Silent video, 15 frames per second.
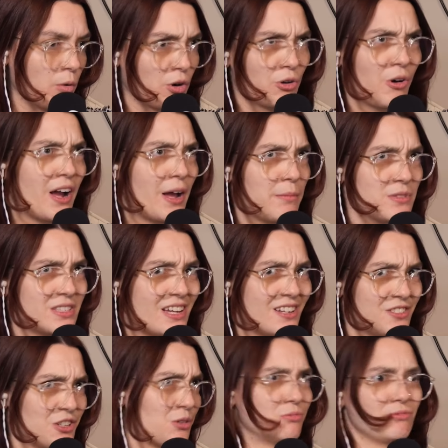or crimes
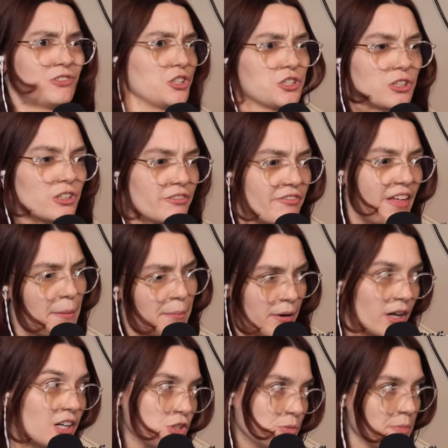that don't deserve that
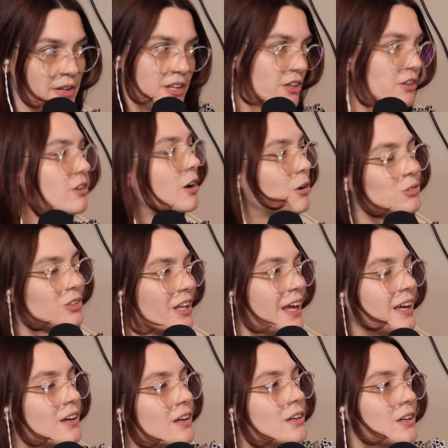punishment.
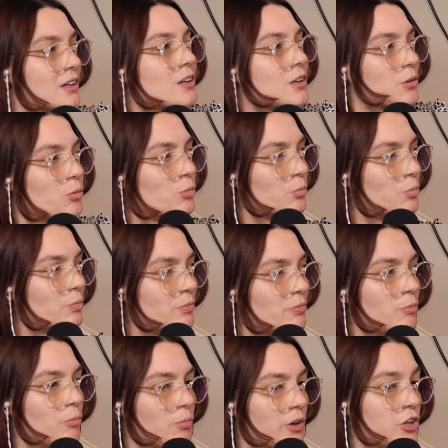Like,
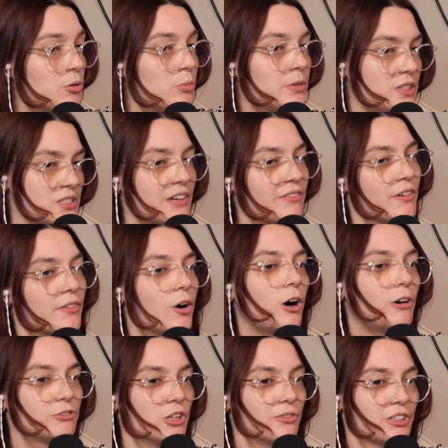humans have
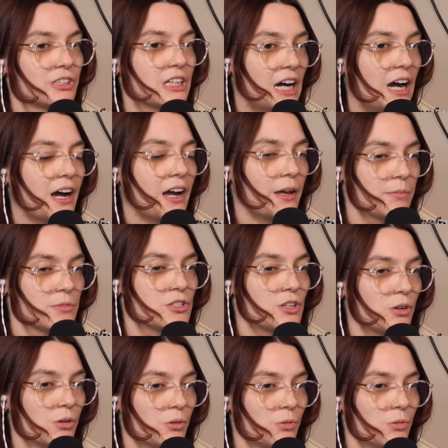evolved over time,
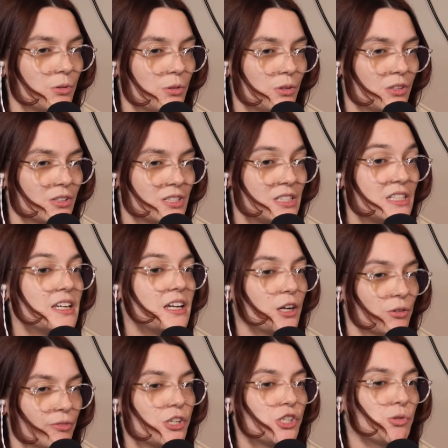so seeing
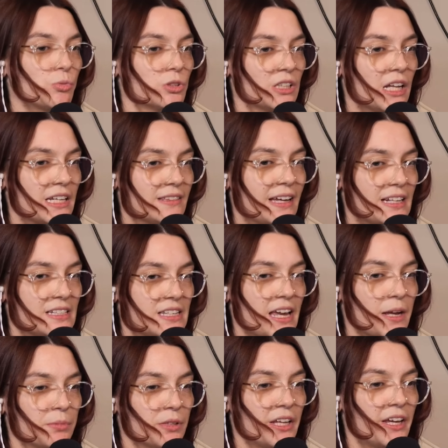a ritual like that
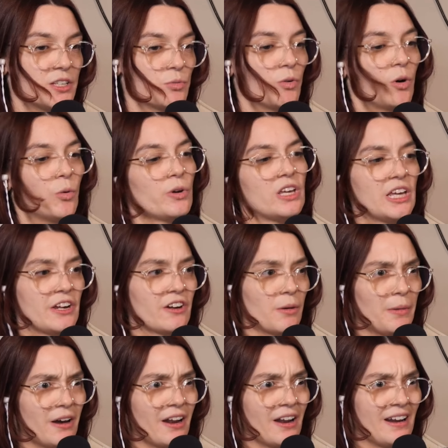take place while we hear
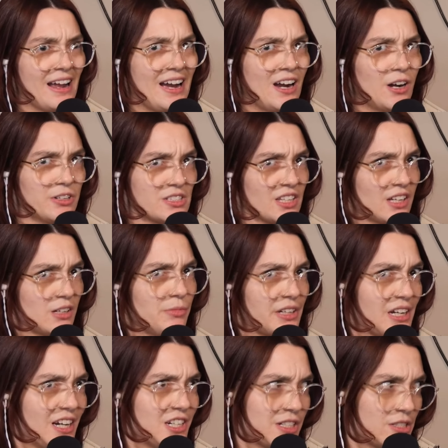about it now, it's like, oh my
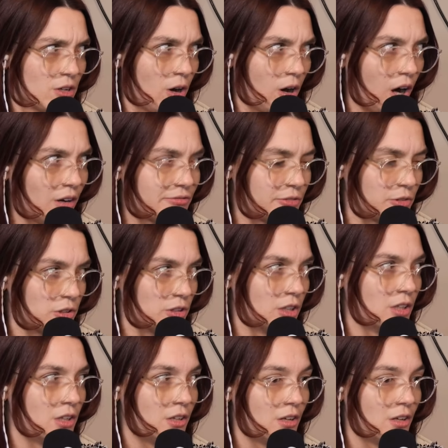gosh, that's awful.